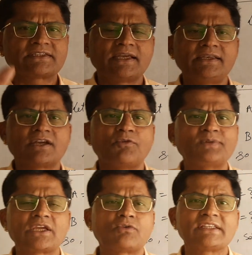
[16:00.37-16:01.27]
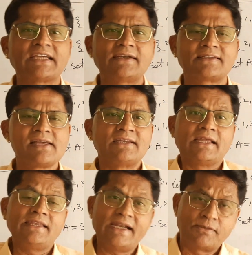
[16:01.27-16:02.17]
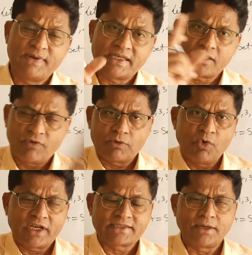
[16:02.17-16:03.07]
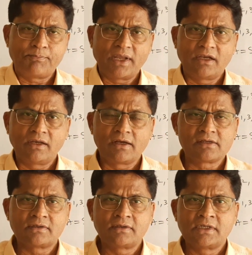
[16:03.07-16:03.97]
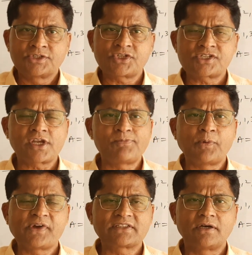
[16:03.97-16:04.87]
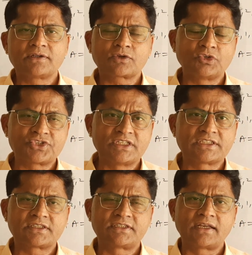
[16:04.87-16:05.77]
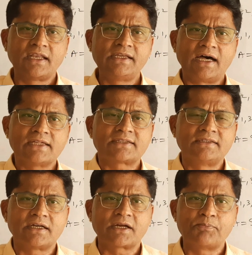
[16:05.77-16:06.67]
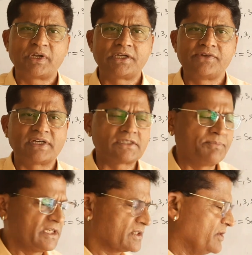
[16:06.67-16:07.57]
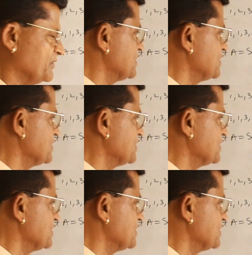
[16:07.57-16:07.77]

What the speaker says: is clear of the equal sets. Let me take one more example. Such type of questions generally asked in the competitive examination,